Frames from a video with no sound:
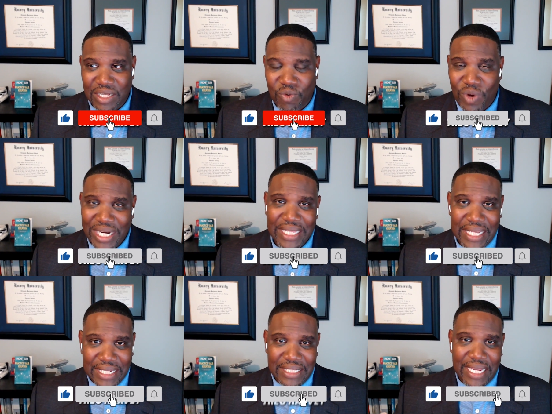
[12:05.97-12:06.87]
And one of the
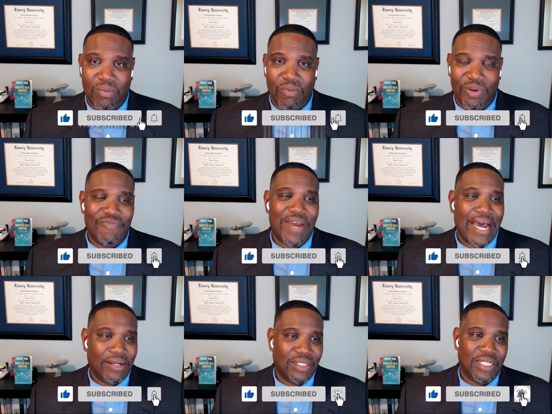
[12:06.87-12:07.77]
things that we
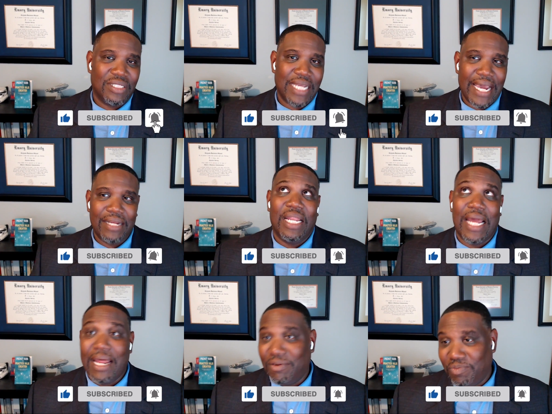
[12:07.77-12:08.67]
found is that a
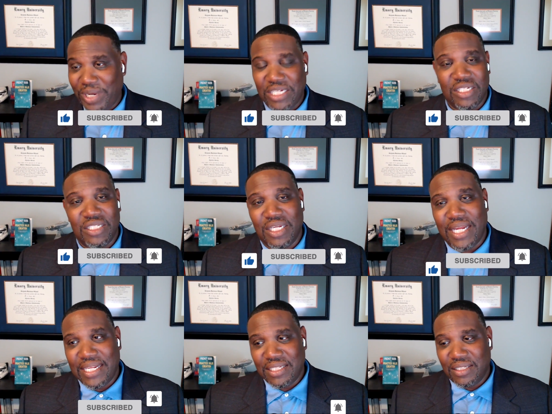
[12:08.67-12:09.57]
lot of patients in
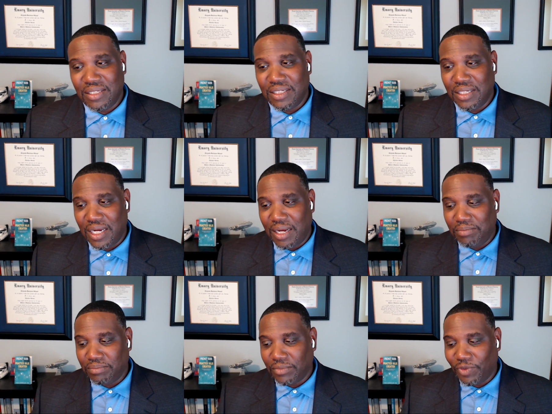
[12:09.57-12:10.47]
that
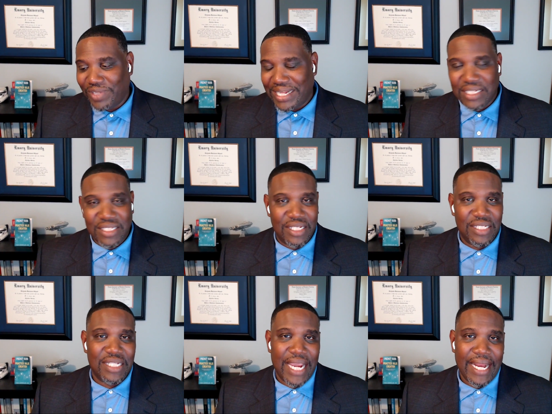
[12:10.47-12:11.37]
with that disease
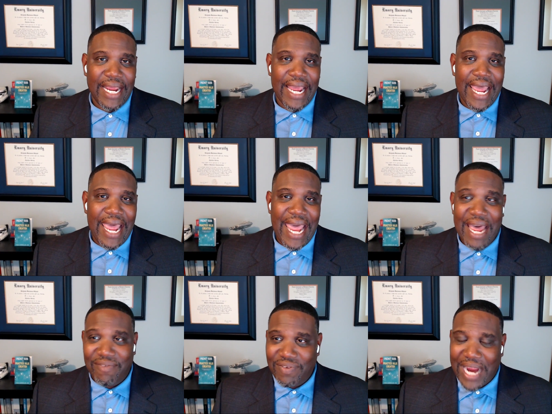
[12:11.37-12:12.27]
state
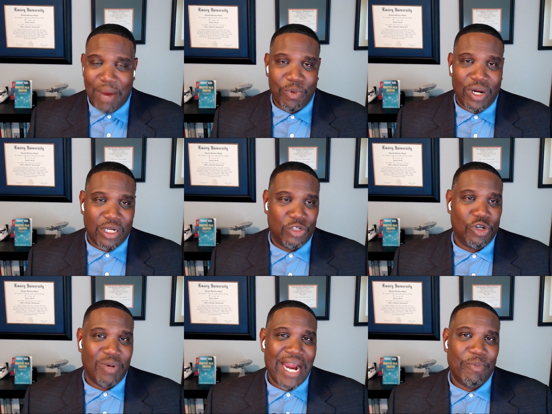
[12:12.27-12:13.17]
have
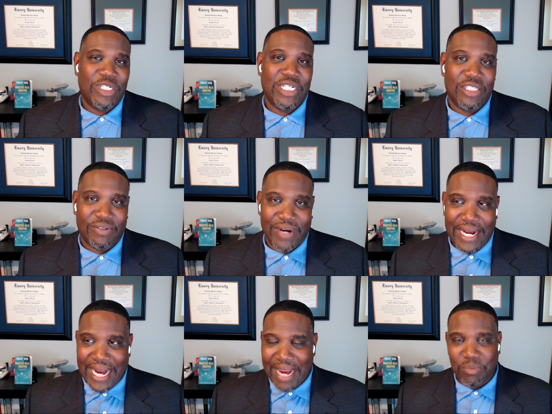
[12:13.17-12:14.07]
uncontrollable hypertension,
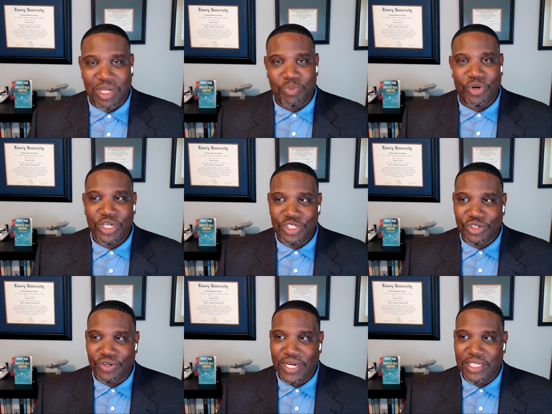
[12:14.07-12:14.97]
right? High blood
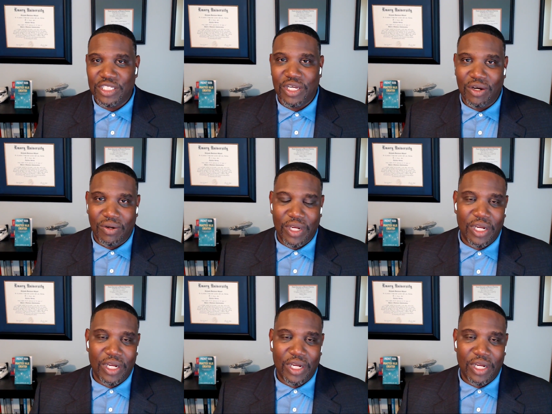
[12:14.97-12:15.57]
pressure. And so,